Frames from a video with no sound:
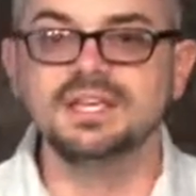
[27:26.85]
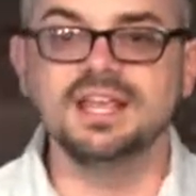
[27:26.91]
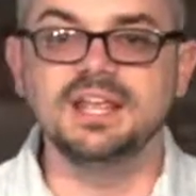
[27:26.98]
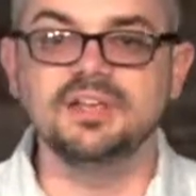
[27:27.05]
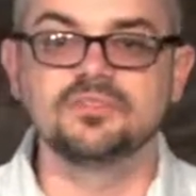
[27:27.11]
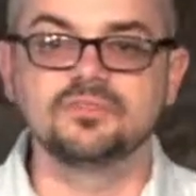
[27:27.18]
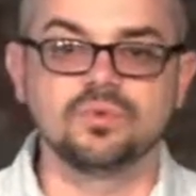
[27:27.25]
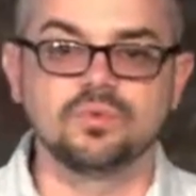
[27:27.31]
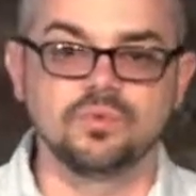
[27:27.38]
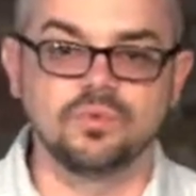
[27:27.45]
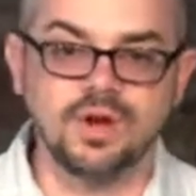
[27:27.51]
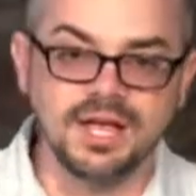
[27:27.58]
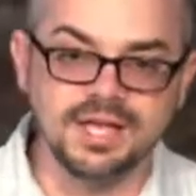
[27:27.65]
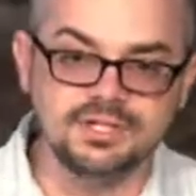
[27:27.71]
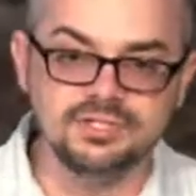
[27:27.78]
He is
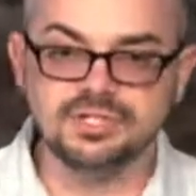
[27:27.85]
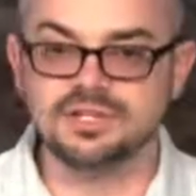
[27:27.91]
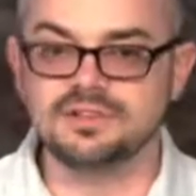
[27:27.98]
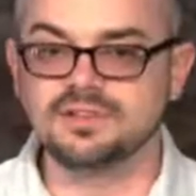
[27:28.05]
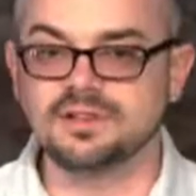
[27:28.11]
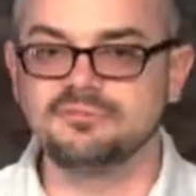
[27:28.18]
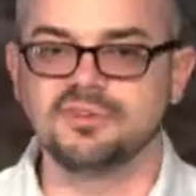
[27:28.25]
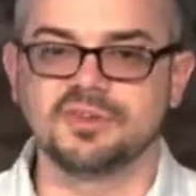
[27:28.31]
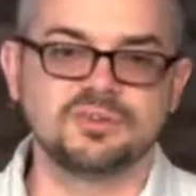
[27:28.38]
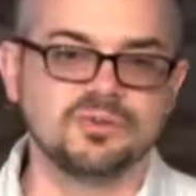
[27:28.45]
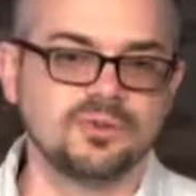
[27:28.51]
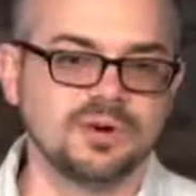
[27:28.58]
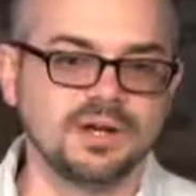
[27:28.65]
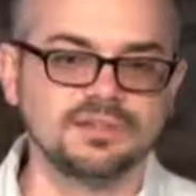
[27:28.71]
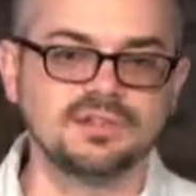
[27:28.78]
righteous and
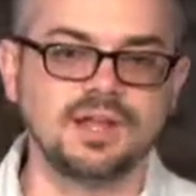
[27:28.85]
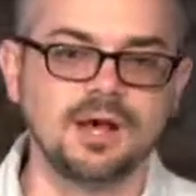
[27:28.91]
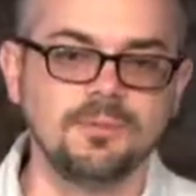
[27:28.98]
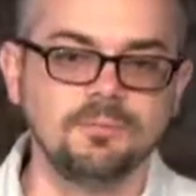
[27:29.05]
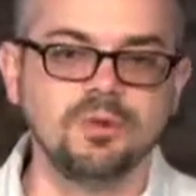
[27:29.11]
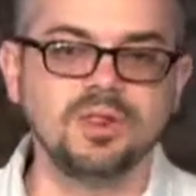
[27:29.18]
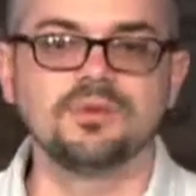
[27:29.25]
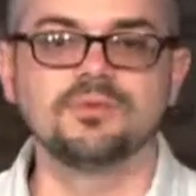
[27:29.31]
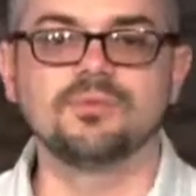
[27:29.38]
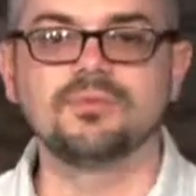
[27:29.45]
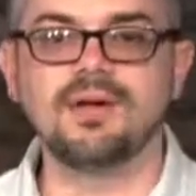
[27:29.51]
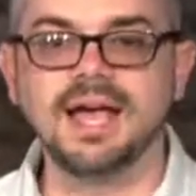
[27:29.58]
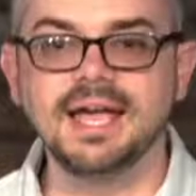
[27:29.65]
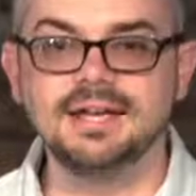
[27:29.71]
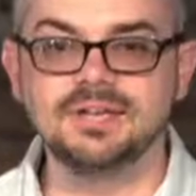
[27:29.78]
victorious, humble and
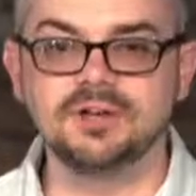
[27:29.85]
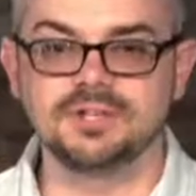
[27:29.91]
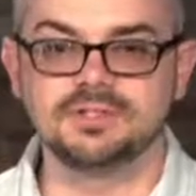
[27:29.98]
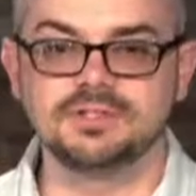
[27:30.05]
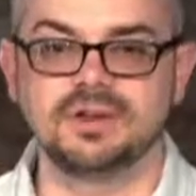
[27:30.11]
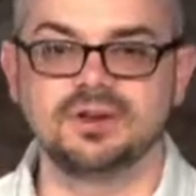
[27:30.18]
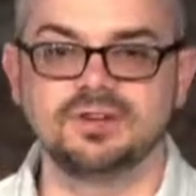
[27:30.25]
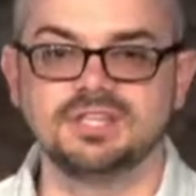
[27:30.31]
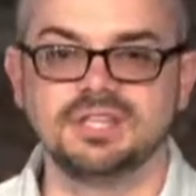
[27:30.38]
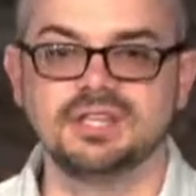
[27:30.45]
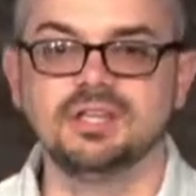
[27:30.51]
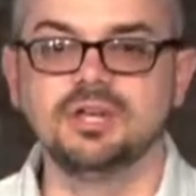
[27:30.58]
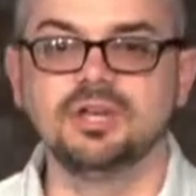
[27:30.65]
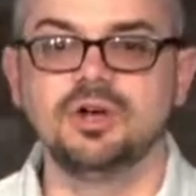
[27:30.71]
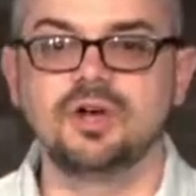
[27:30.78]
riding on a donkey,
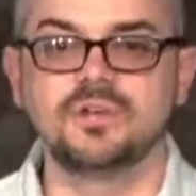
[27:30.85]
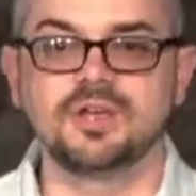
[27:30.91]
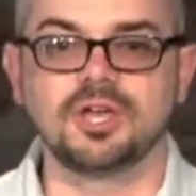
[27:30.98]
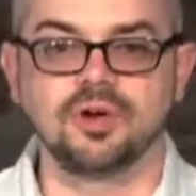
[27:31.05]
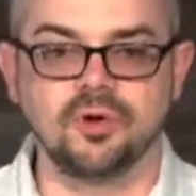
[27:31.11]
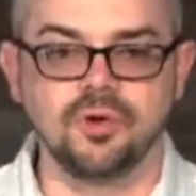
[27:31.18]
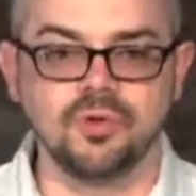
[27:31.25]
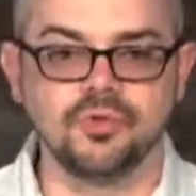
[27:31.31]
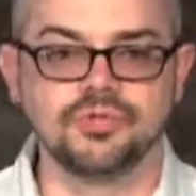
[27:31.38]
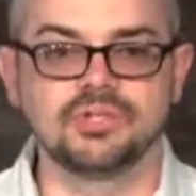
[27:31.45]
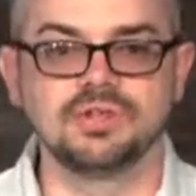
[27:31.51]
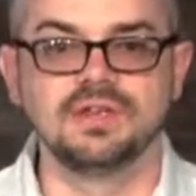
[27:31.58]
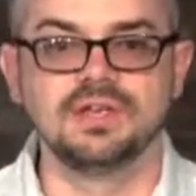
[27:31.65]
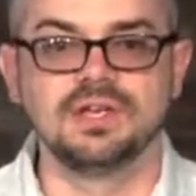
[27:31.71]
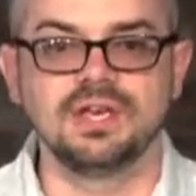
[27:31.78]
on the
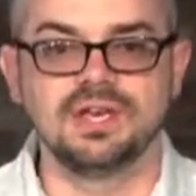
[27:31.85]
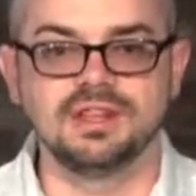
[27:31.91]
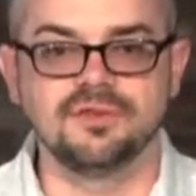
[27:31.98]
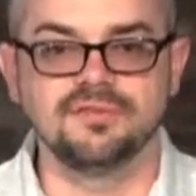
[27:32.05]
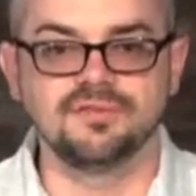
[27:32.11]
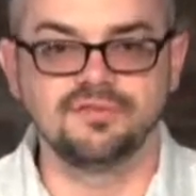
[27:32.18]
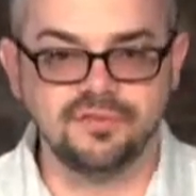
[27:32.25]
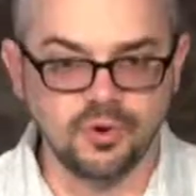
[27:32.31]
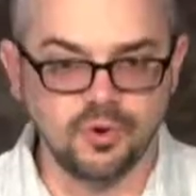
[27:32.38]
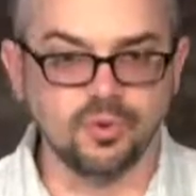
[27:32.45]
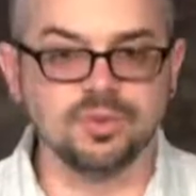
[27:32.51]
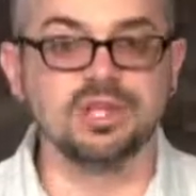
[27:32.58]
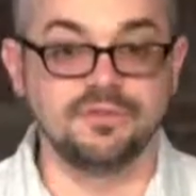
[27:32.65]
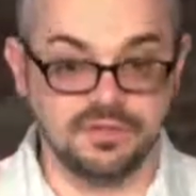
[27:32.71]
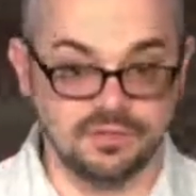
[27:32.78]
colt, the
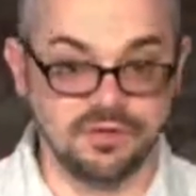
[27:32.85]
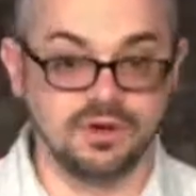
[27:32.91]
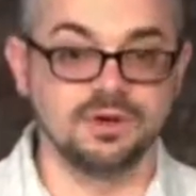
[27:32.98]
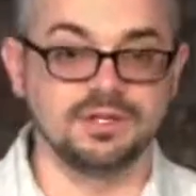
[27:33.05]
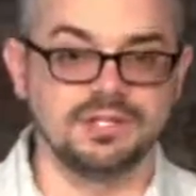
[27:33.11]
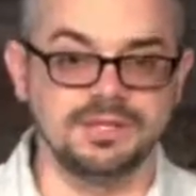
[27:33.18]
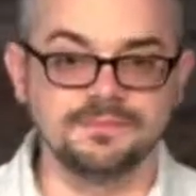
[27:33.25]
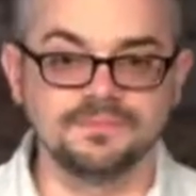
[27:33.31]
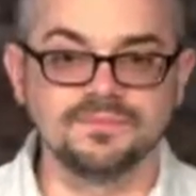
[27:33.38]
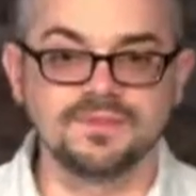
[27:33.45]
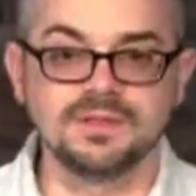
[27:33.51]
foal of a donkey.